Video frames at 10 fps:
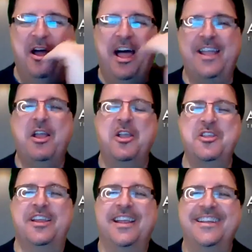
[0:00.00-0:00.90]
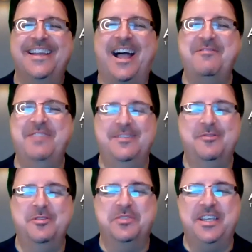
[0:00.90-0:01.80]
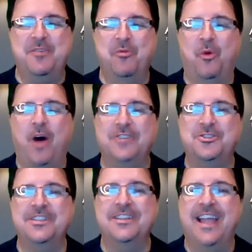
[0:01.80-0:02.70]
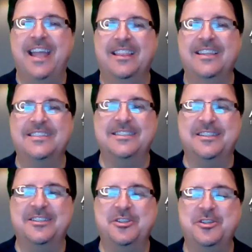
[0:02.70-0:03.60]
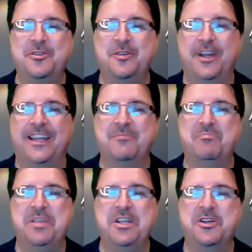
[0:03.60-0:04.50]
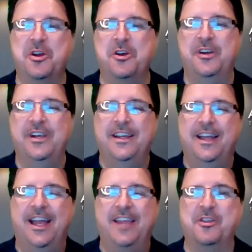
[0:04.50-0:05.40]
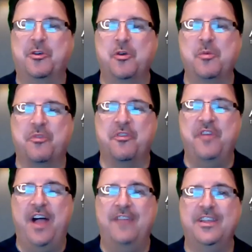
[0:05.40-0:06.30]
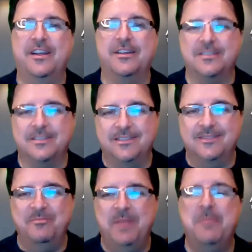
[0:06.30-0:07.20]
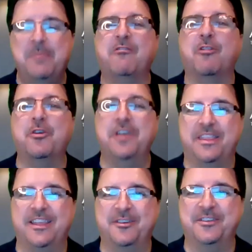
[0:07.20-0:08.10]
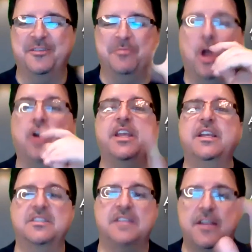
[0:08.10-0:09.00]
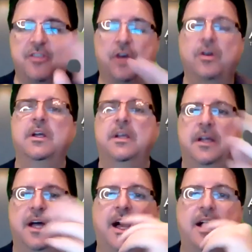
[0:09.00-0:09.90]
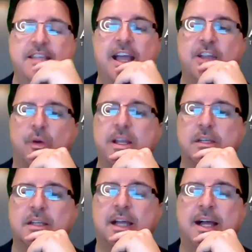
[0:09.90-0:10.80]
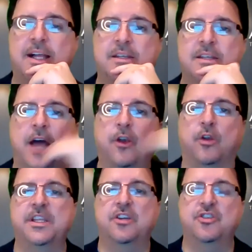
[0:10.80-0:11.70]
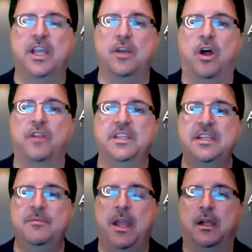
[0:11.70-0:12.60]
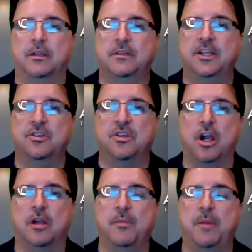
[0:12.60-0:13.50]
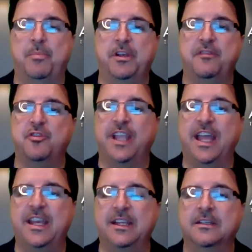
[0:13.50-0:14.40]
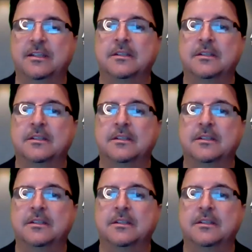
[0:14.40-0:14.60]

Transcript: hey, you, I've been sitting watching and listening to you and Peter and the group for five years maybe I've learned a thing or two. But all kidding aside, though, uh, yeah, you're right. Uh, not only are you getting all the email that you're talking about, but if you're getting